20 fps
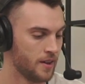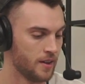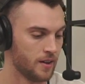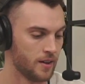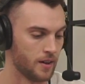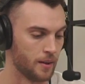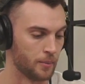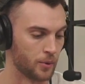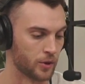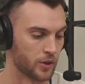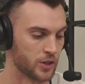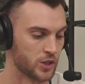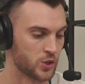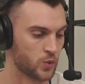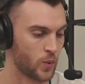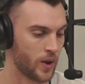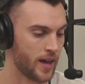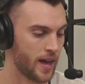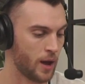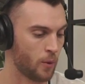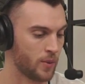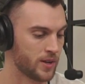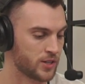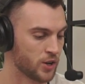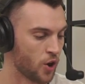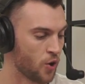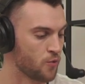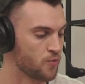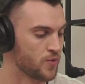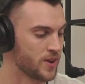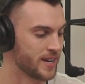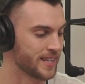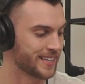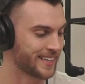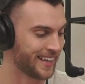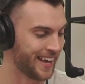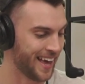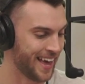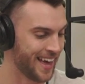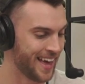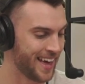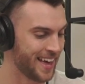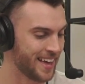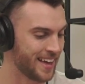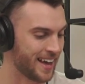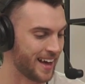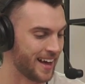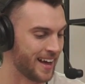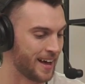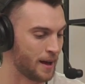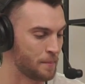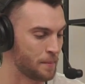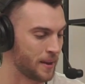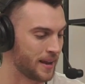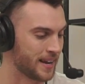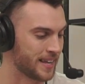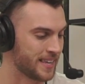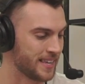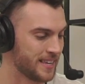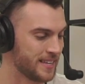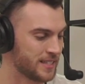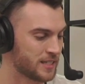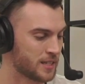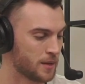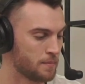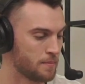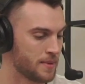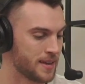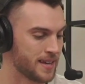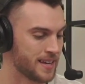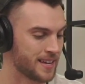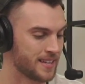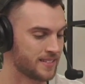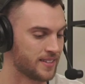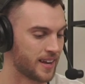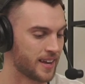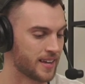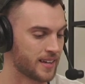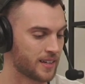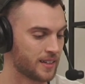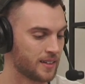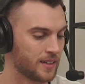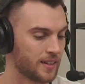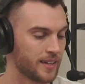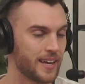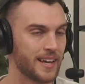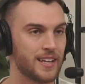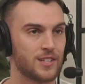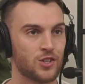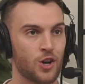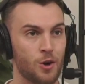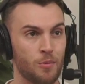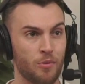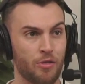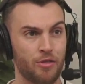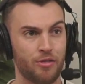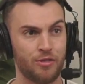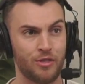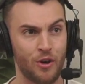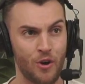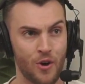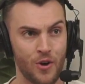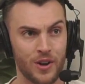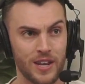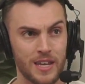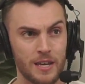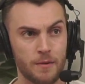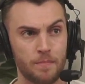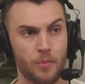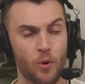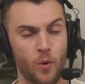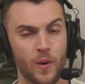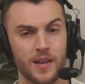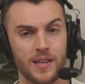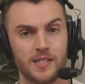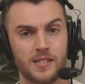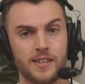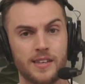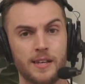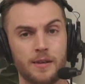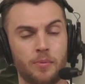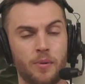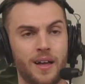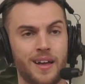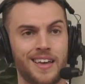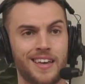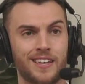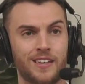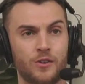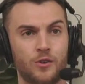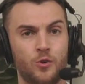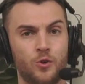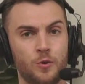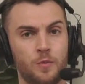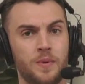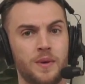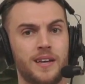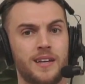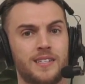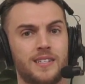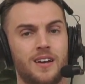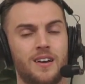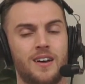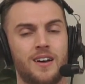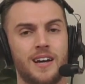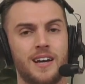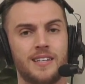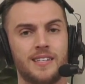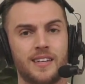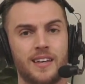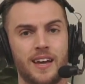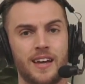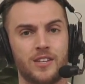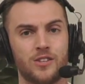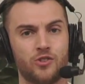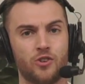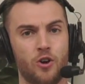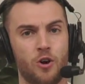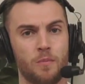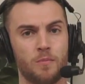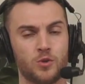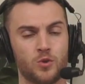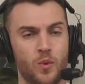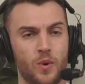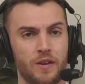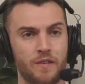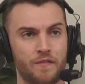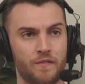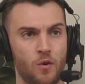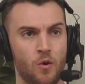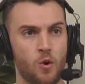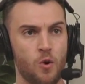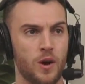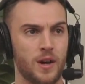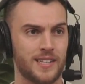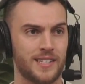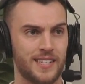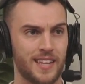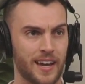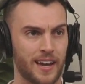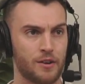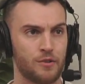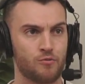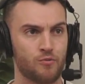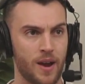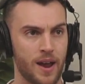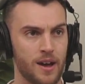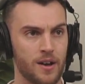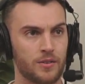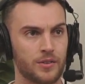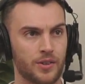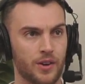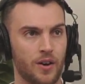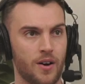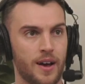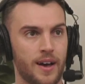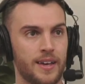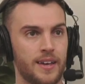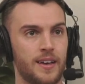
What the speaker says: I'm not going to swear. We don't really care. And he, to me, is a clear top 30 points league player. He could be as high as a top 24, a second round guy.